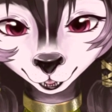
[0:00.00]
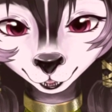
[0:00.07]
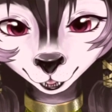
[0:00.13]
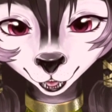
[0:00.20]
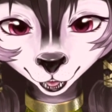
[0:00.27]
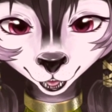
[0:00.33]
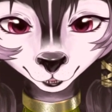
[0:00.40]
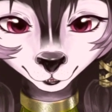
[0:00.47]

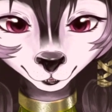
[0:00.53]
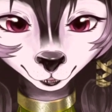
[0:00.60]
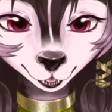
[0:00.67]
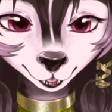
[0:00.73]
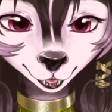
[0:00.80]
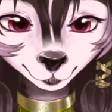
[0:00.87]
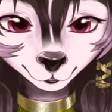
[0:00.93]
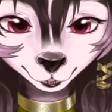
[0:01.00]
enter a
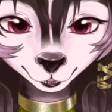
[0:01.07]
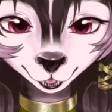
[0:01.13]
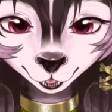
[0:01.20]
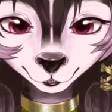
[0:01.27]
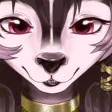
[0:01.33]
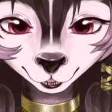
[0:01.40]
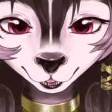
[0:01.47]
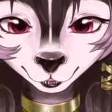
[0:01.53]

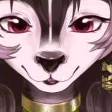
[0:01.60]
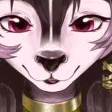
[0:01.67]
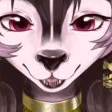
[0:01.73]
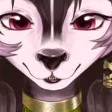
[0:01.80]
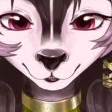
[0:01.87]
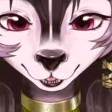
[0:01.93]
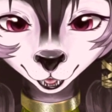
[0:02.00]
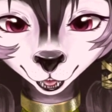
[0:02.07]
conversation by
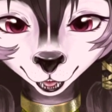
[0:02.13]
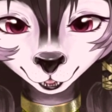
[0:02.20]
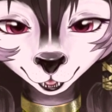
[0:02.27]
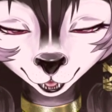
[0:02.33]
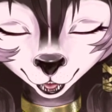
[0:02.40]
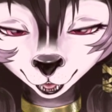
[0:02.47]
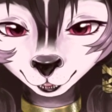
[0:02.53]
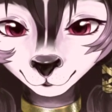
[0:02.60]
being an
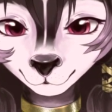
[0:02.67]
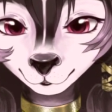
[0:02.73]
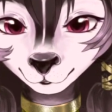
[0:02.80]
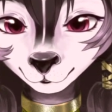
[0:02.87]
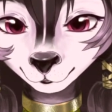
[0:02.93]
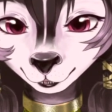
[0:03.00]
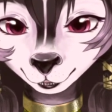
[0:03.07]
asshole,